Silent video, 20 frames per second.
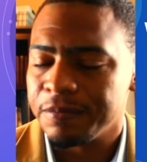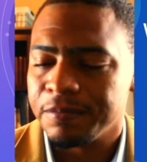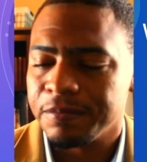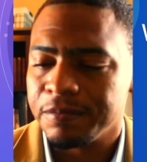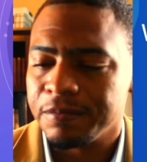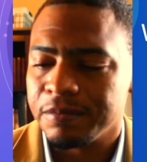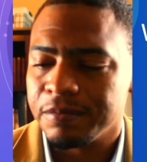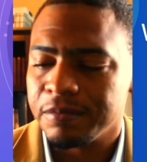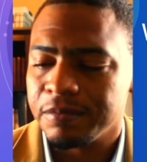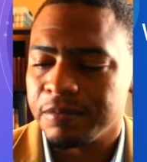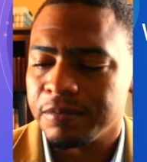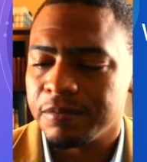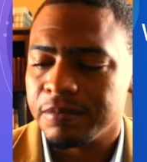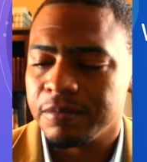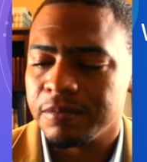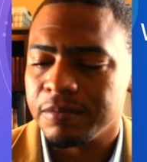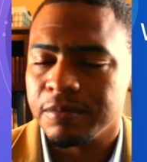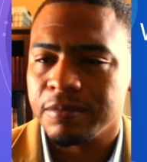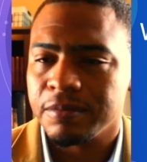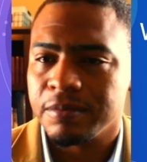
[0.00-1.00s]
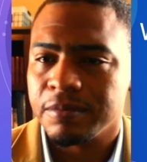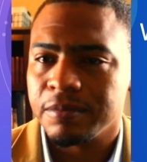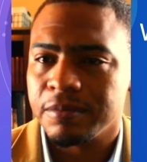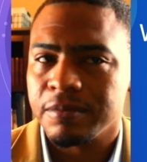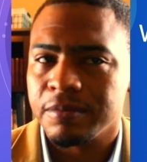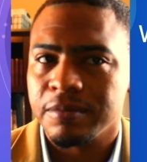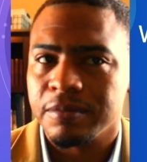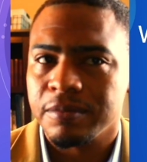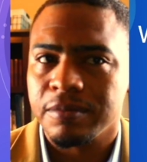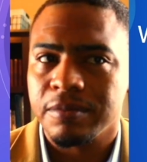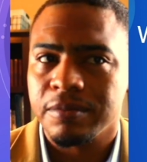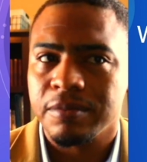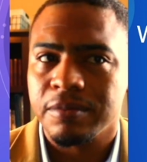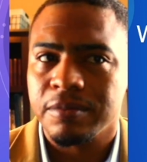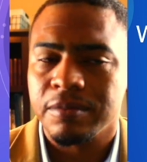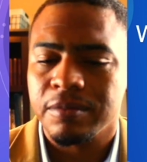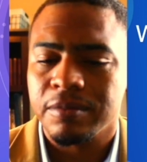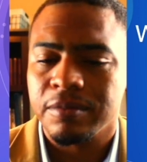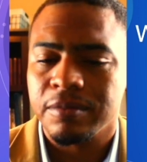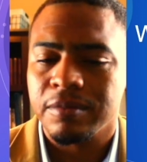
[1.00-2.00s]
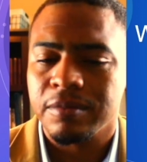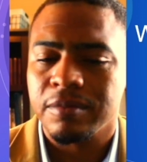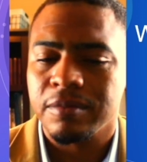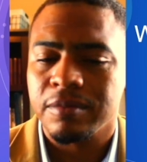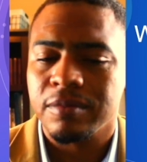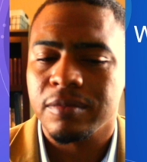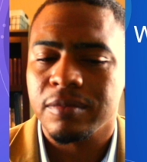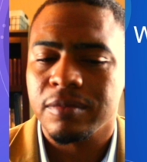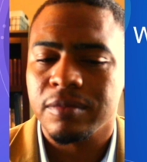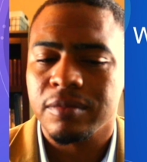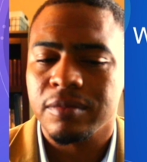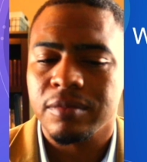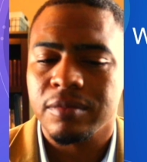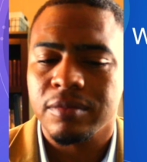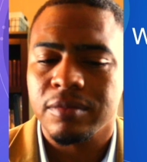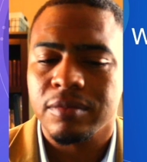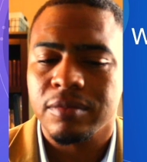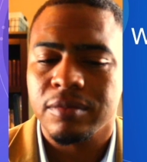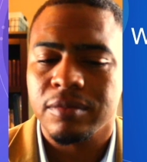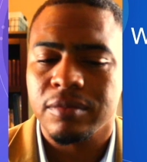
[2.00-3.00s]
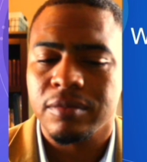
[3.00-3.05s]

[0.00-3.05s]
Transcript: Nothing is said.